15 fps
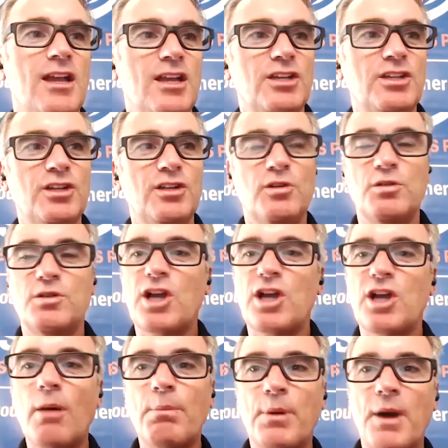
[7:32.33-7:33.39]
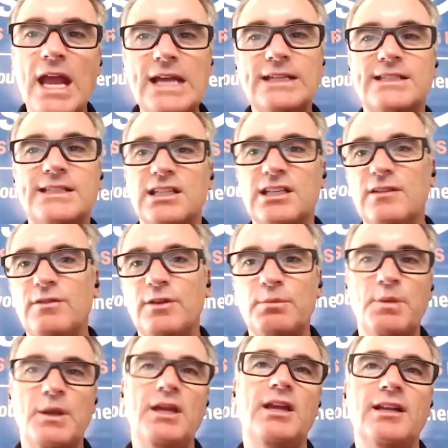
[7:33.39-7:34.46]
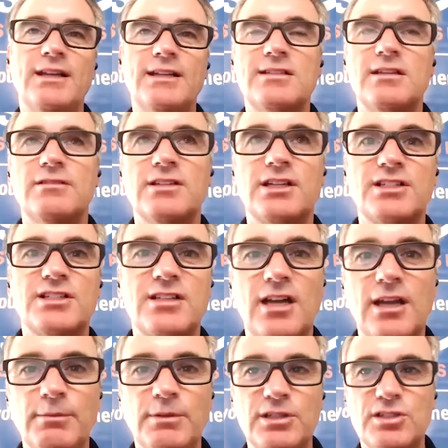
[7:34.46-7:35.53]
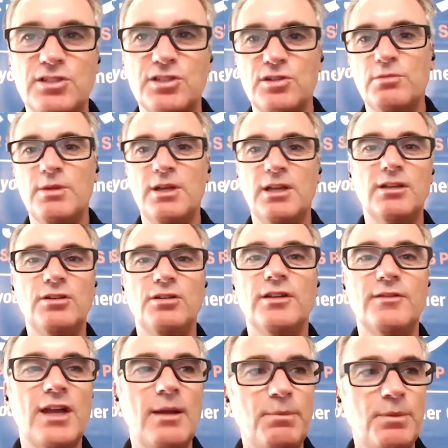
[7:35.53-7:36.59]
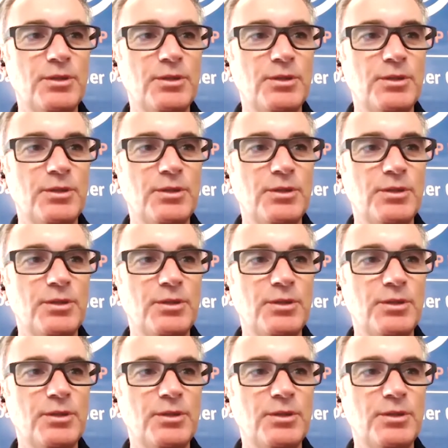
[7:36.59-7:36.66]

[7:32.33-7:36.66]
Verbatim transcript: you know, comprehensive and big, and that sounds like it's time consuming and all of that.